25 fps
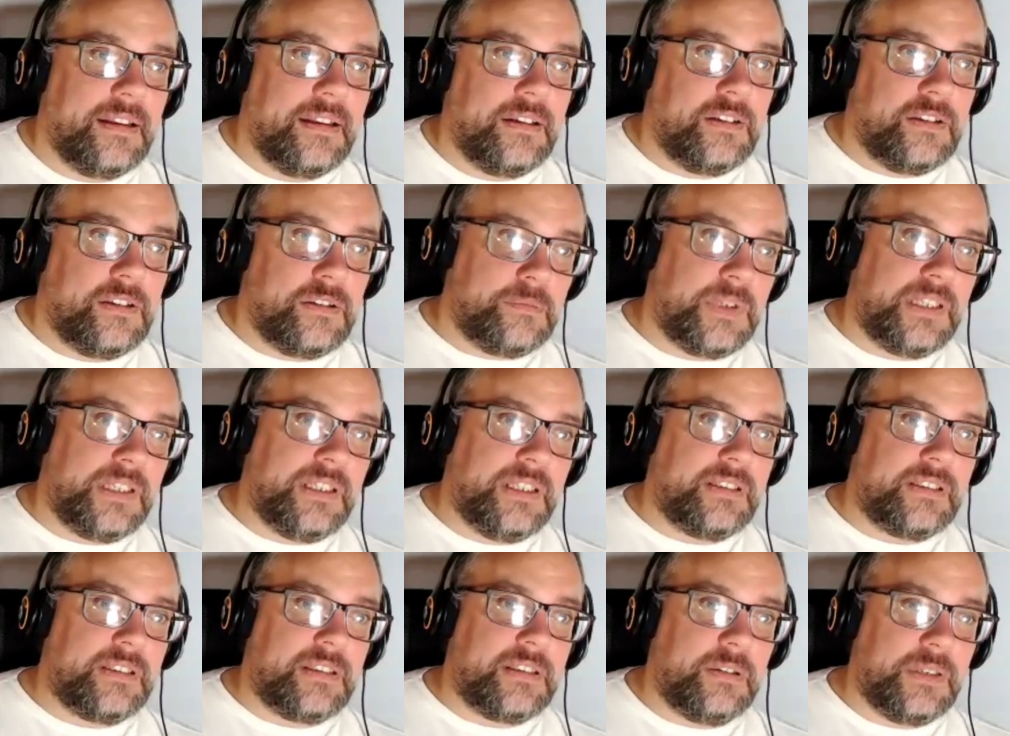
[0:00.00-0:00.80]

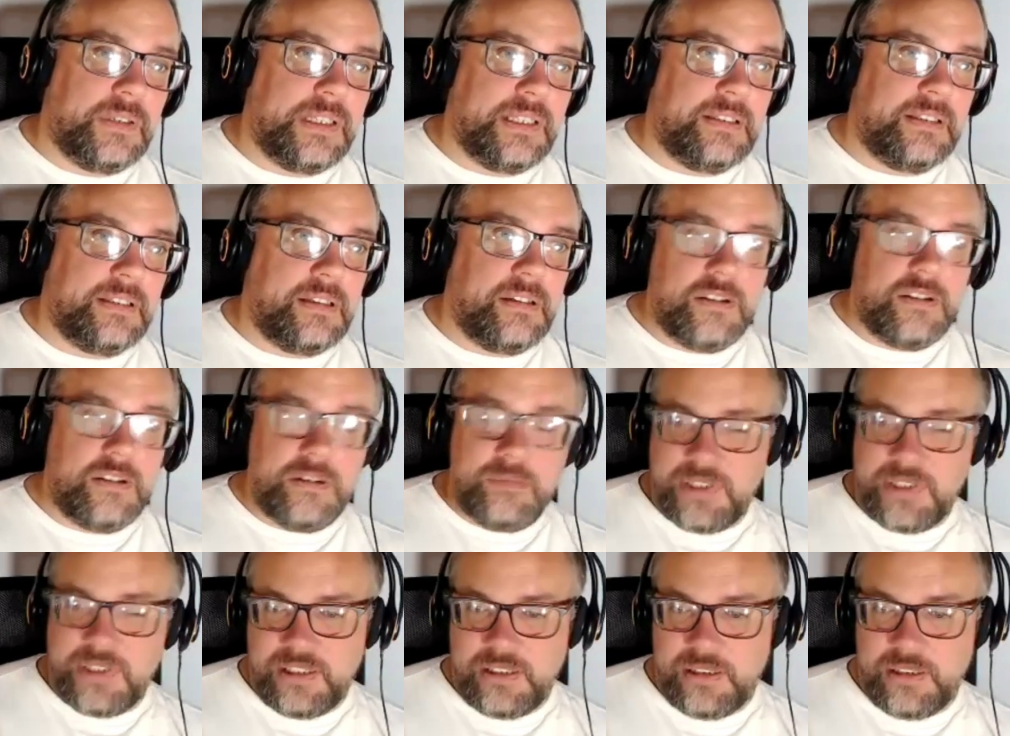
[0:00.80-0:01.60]

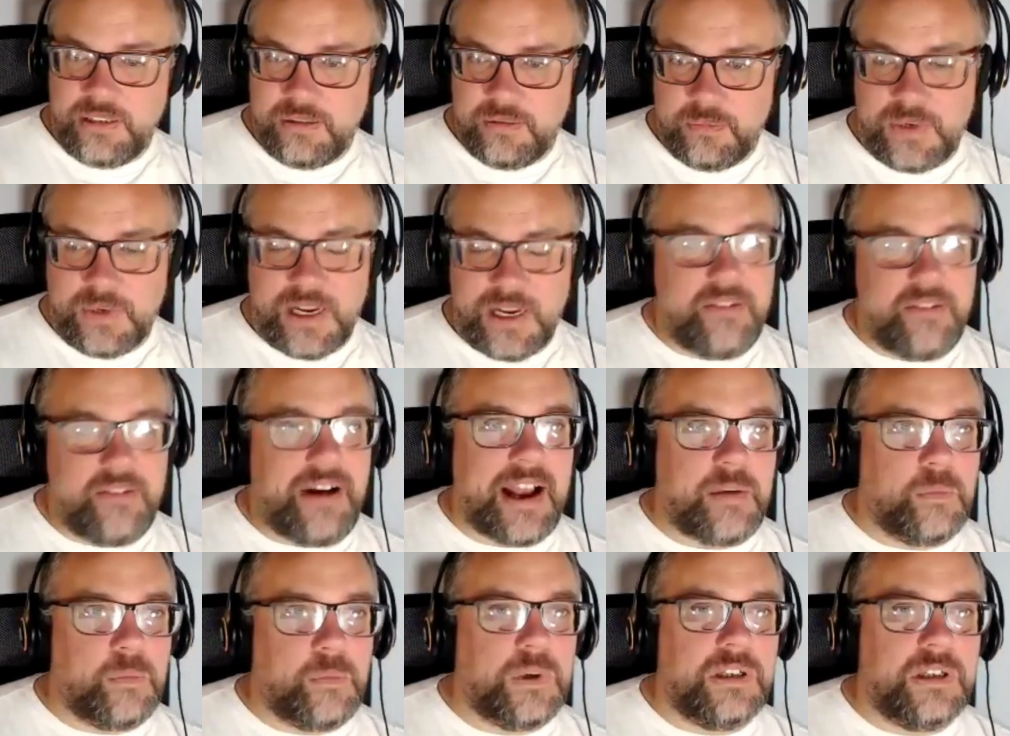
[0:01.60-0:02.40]
nobody where
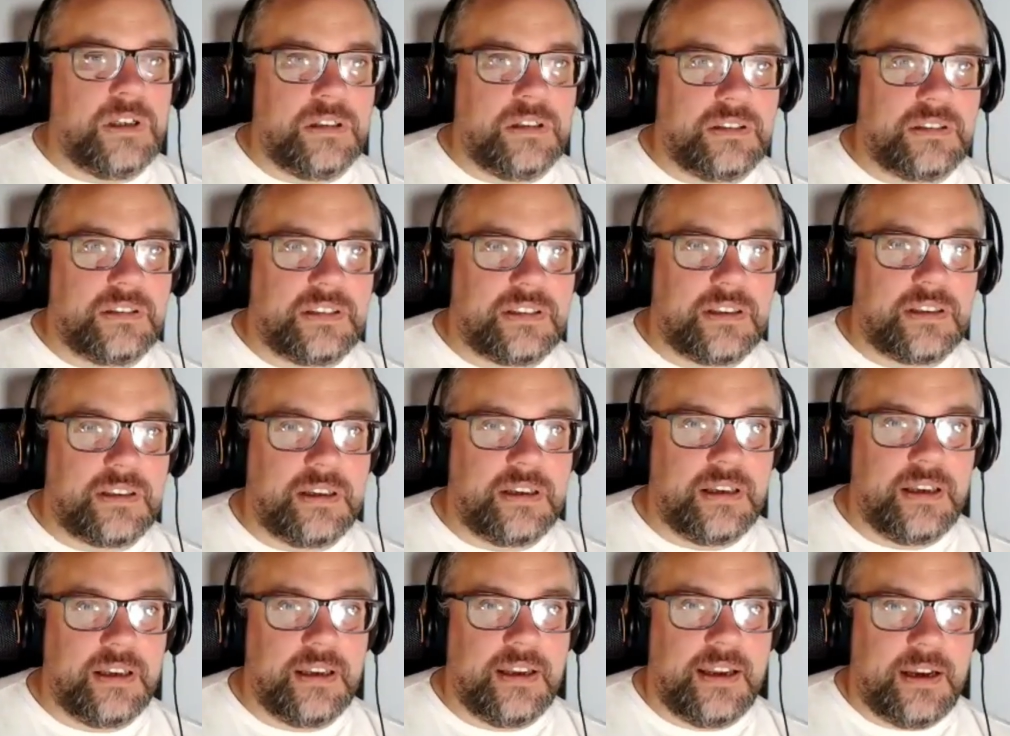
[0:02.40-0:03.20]
I worked
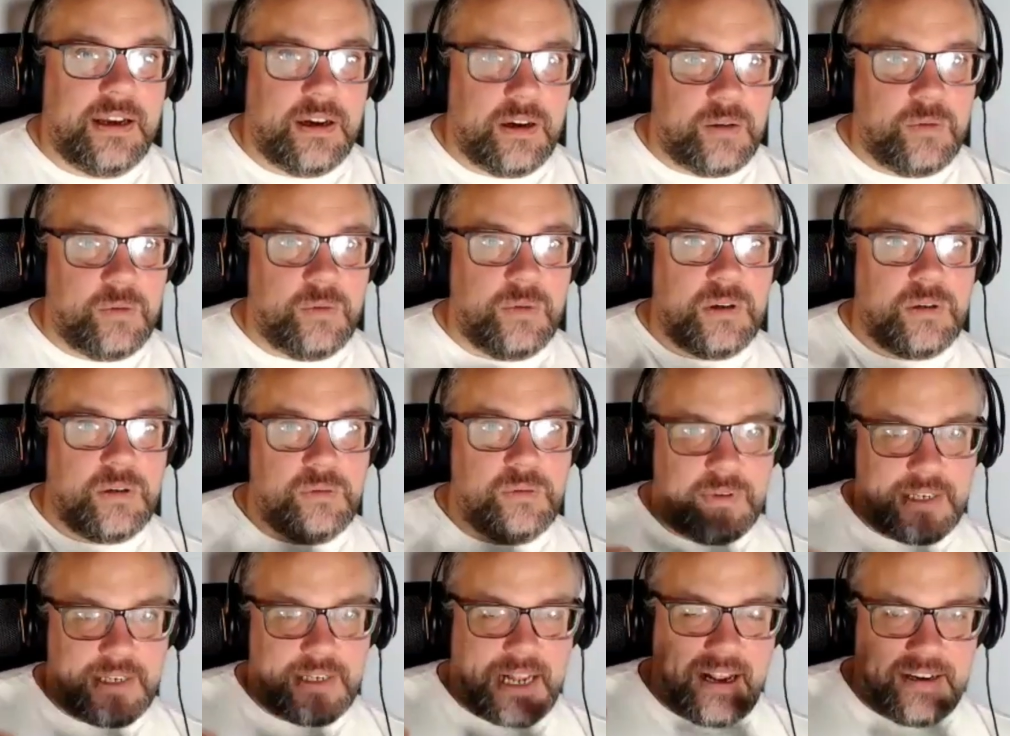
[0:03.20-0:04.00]

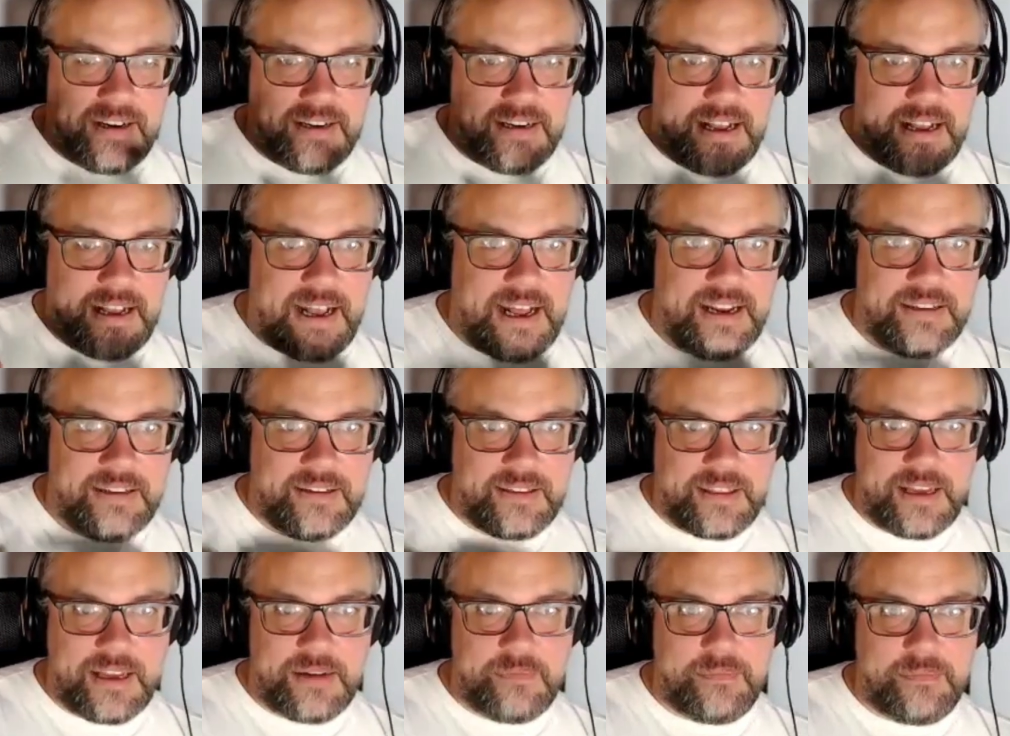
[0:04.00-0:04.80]
who kind of had
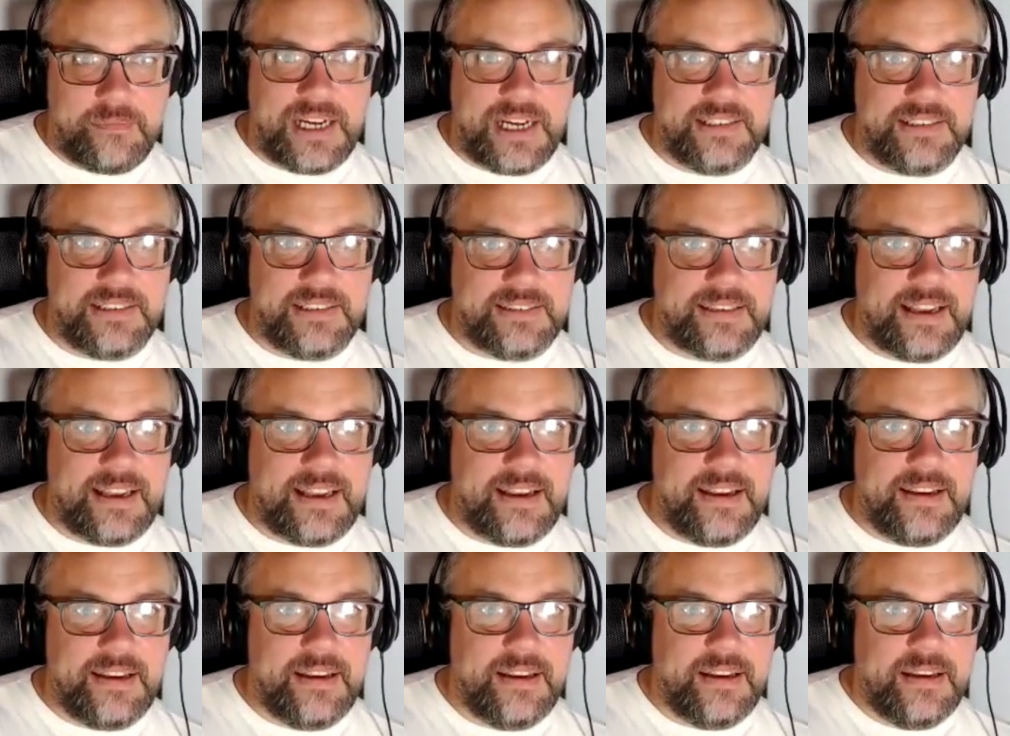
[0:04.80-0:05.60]
that
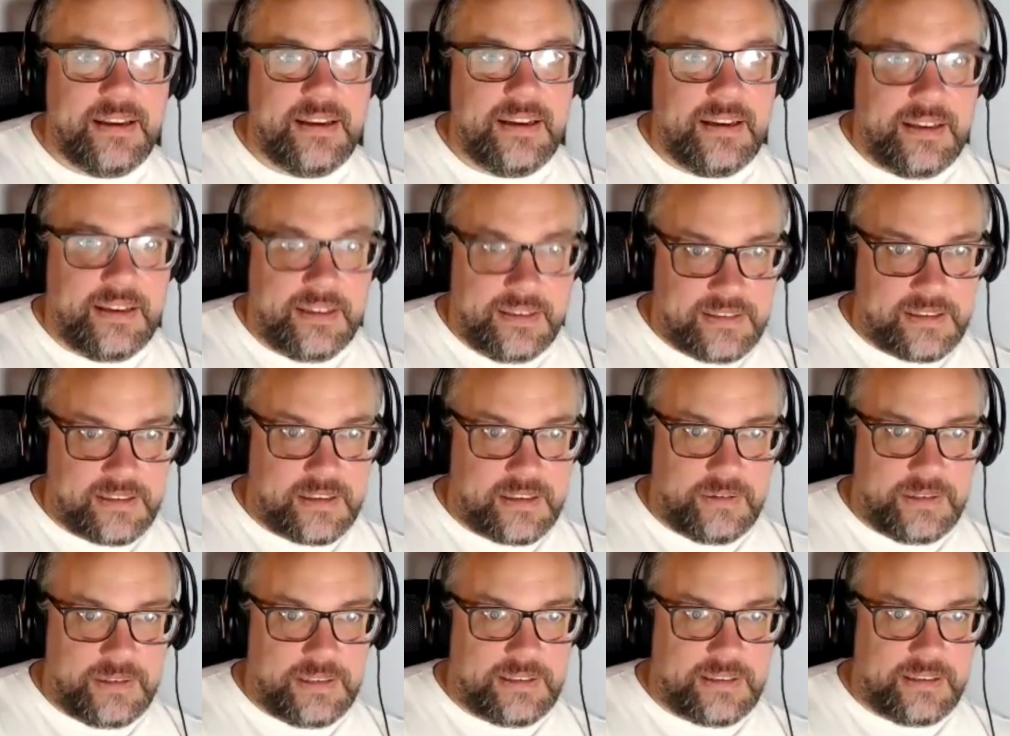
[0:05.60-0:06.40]
mindset is
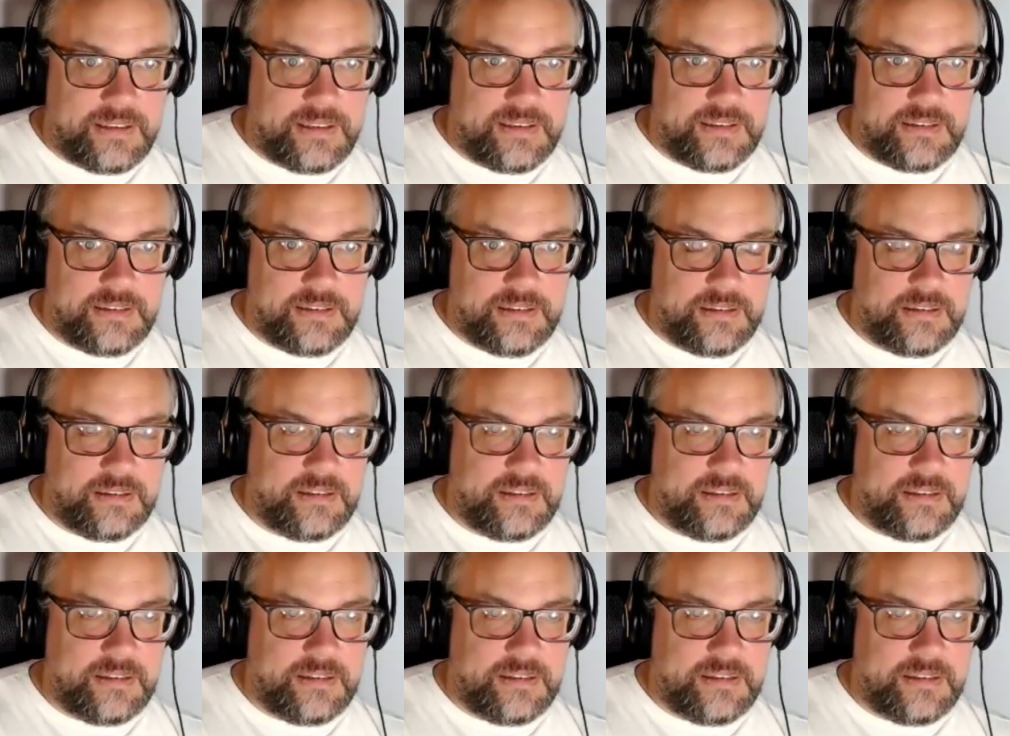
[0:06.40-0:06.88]
going to,